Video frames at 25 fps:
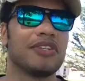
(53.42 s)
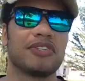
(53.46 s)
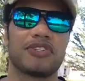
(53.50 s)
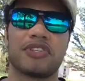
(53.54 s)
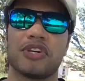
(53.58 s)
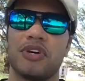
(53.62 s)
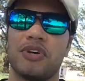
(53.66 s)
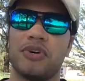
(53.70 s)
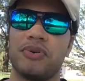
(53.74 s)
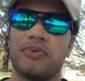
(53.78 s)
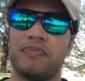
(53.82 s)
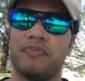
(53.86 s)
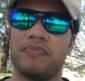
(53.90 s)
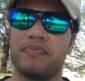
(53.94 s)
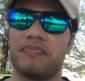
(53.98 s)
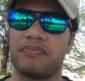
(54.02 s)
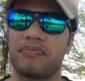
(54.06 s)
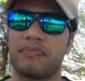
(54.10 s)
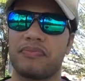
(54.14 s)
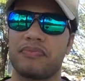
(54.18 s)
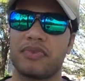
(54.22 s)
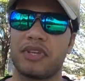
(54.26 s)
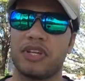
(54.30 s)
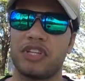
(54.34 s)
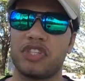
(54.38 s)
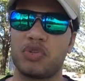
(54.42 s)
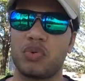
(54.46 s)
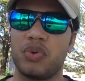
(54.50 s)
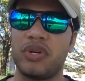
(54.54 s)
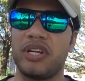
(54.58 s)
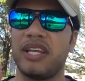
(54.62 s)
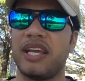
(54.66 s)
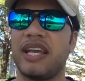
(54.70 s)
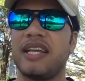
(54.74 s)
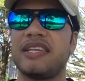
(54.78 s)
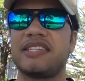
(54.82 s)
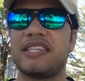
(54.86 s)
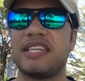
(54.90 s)
So
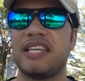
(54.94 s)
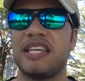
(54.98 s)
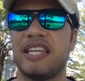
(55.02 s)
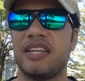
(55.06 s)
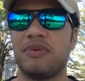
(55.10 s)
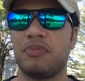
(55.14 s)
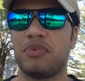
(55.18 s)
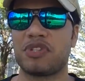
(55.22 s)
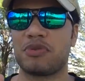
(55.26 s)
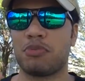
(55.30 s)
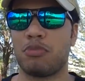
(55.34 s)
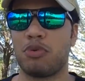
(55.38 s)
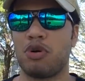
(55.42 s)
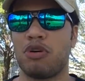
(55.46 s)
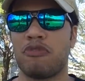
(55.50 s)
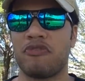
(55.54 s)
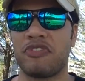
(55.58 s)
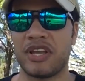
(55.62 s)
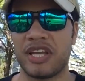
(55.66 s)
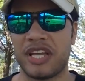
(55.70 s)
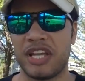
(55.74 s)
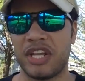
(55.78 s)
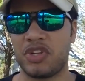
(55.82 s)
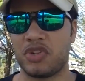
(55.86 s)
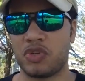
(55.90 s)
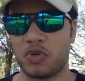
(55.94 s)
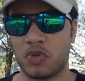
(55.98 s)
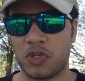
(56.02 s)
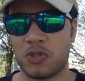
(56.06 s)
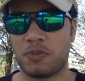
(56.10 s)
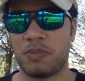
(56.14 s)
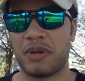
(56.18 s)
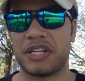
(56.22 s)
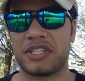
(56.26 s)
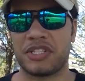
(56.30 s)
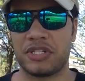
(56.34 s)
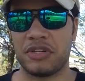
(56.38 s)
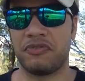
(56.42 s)
2018 was more of an
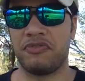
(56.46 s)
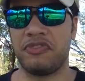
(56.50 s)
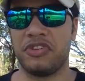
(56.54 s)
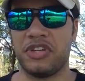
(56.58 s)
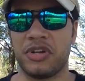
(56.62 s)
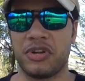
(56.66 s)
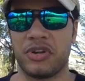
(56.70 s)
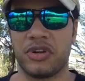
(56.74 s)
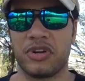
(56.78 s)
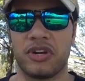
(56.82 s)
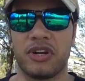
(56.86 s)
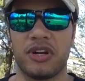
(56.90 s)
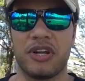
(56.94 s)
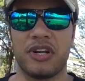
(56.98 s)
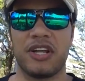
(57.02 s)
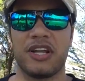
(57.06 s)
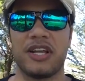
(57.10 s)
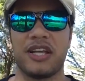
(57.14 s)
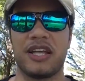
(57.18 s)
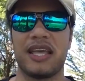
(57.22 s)
introspective year.